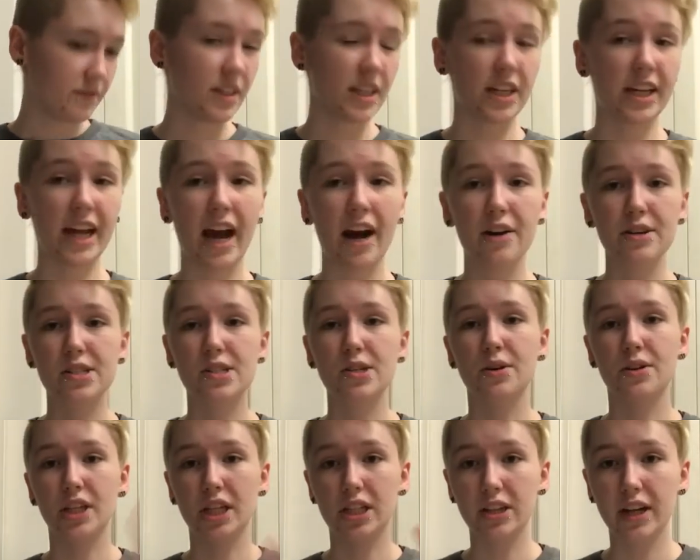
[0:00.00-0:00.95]
the couch
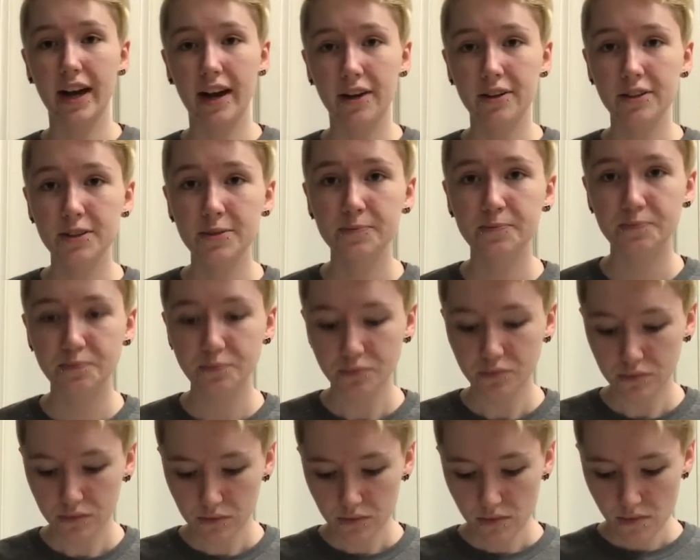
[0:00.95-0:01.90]
or the ground,
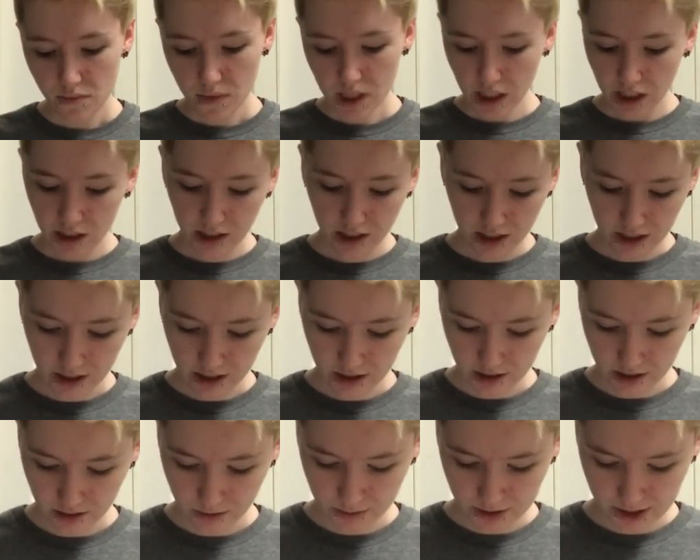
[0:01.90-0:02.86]

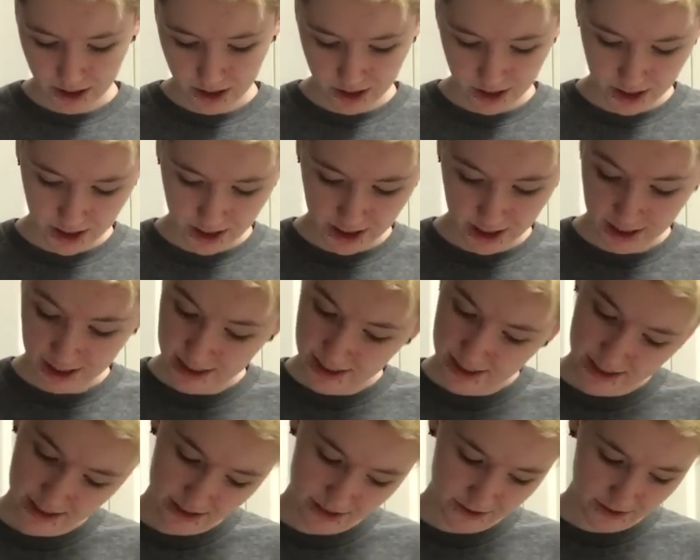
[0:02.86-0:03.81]
which
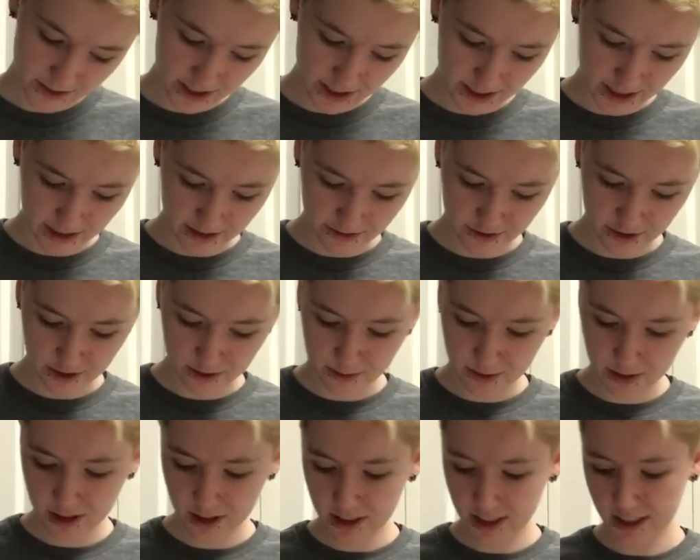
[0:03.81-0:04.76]
isn't very
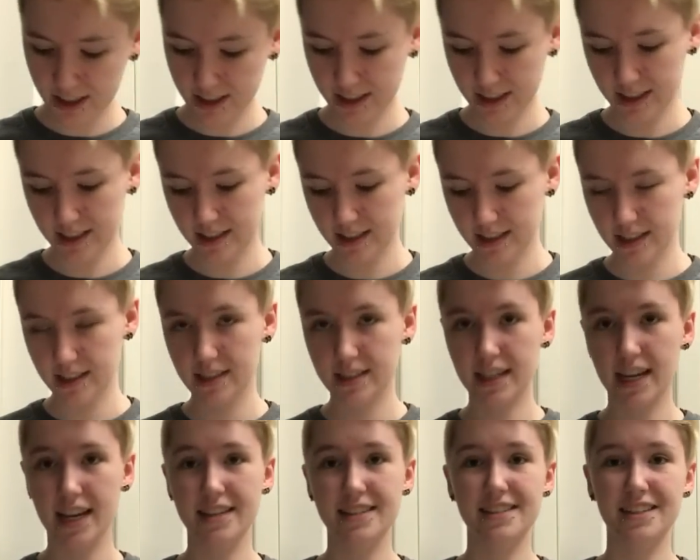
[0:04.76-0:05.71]
comfortable because it's
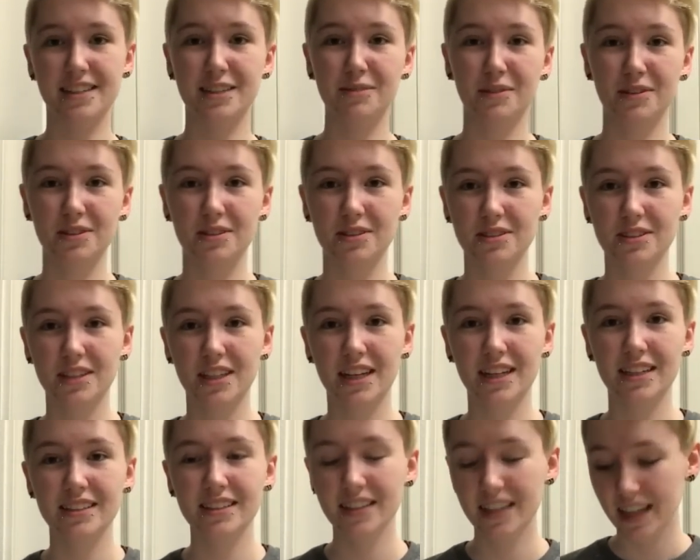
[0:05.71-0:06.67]
tensing the muscles a
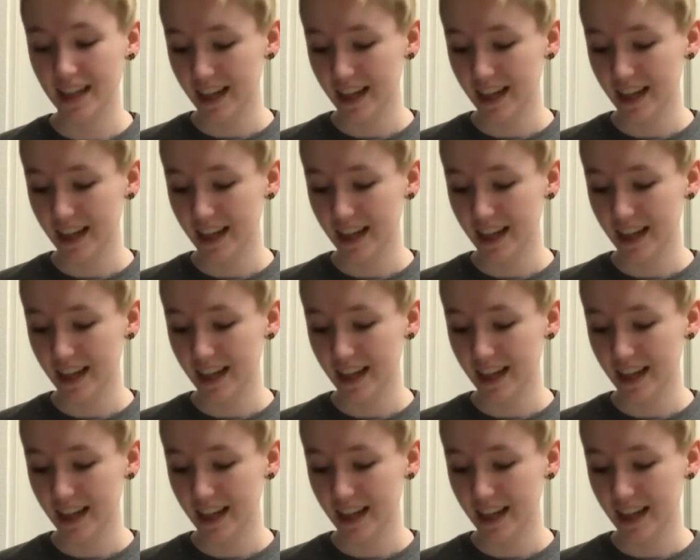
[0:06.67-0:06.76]
lot.